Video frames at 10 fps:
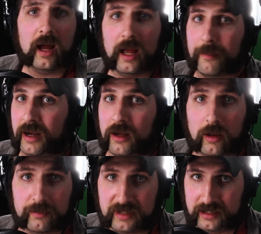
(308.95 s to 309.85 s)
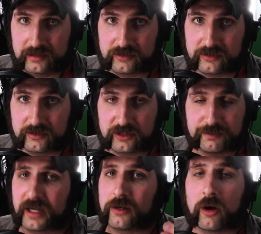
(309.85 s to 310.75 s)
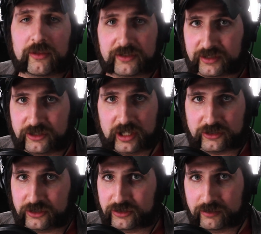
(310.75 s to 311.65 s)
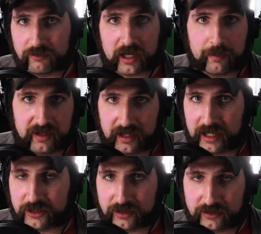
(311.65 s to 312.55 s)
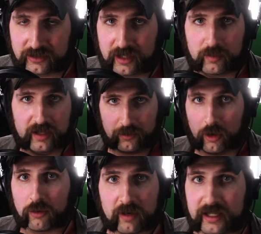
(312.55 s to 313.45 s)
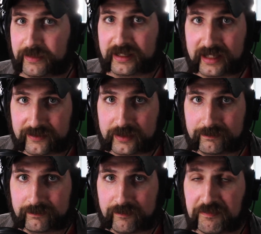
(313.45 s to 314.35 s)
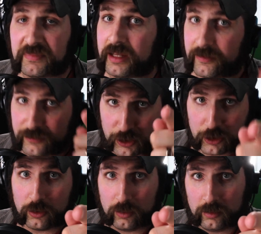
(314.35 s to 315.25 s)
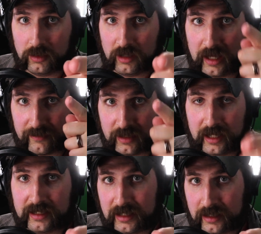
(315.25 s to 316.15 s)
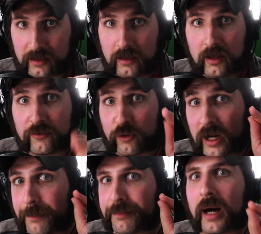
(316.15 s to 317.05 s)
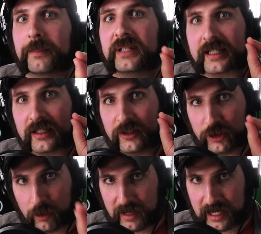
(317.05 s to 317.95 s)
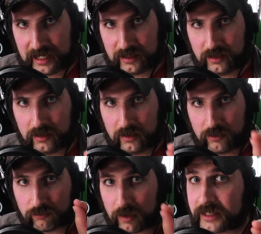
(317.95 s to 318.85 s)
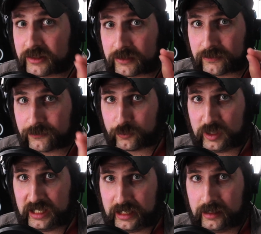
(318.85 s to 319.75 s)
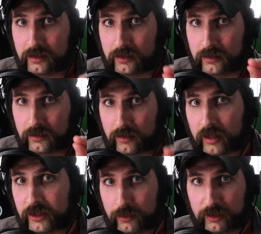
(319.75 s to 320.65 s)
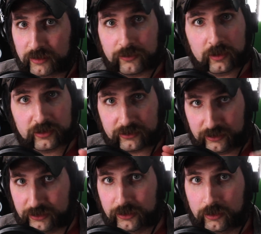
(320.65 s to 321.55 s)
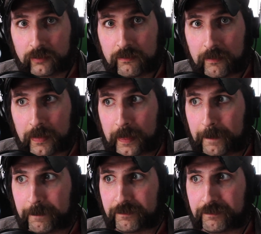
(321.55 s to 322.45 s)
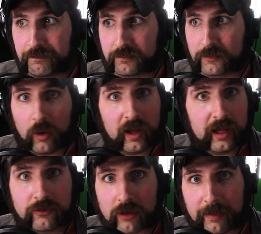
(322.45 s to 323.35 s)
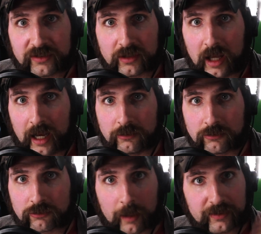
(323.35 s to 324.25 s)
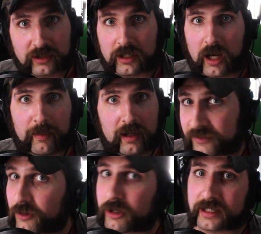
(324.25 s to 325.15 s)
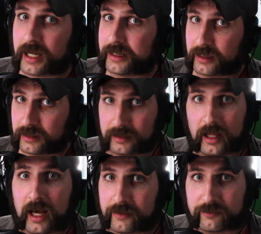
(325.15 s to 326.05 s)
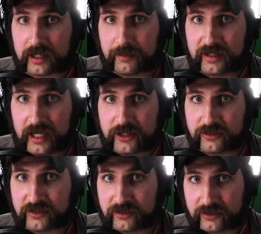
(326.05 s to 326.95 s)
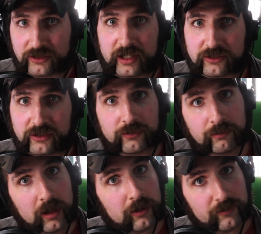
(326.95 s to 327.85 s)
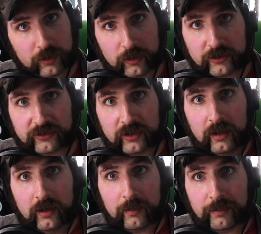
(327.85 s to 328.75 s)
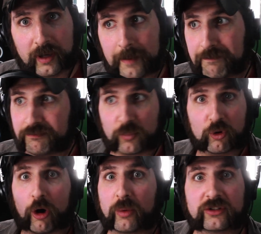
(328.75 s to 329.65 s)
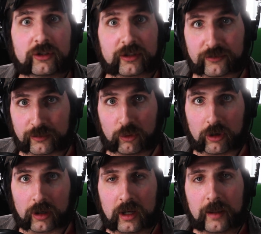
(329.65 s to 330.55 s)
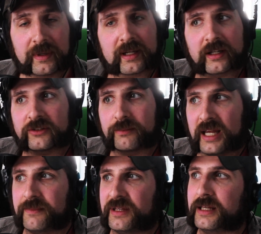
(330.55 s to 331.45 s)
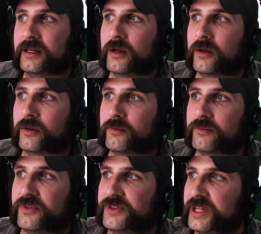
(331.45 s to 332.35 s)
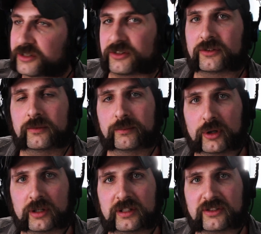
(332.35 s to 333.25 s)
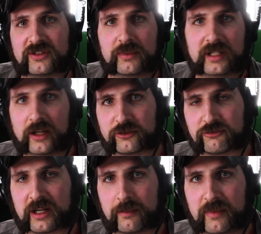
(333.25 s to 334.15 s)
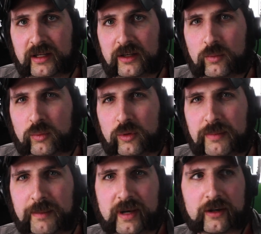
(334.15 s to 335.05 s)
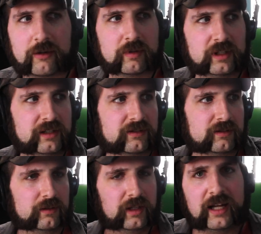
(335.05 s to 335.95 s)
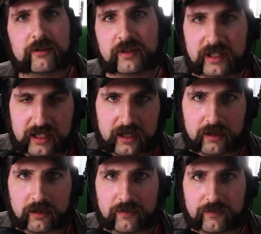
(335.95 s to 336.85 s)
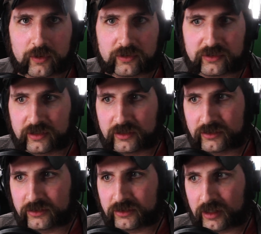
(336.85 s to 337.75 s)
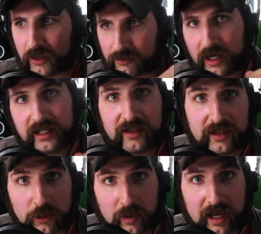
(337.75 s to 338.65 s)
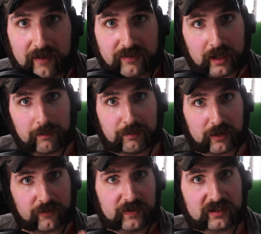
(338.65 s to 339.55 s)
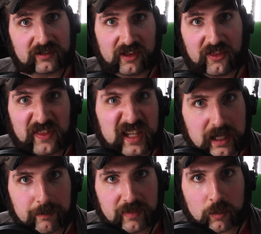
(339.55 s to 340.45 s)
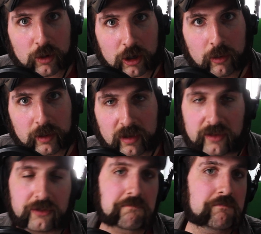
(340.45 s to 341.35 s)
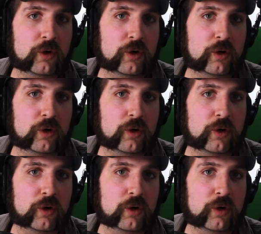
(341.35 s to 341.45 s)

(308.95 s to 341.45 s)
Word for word: And by all means, despite all the suggestions and recommendations that we have already been given, if you have an idea for a public domain, rights-free audiobook for us to do, go ahead and drop us a line. Drop us a comment. We've already gotten a lot of recommendations and suggestions from other viewers, but we're always looking for more, because maybe this book that somebody else recommended would be better released later in the year versus another idea that you have that better fits the theme that we're going with.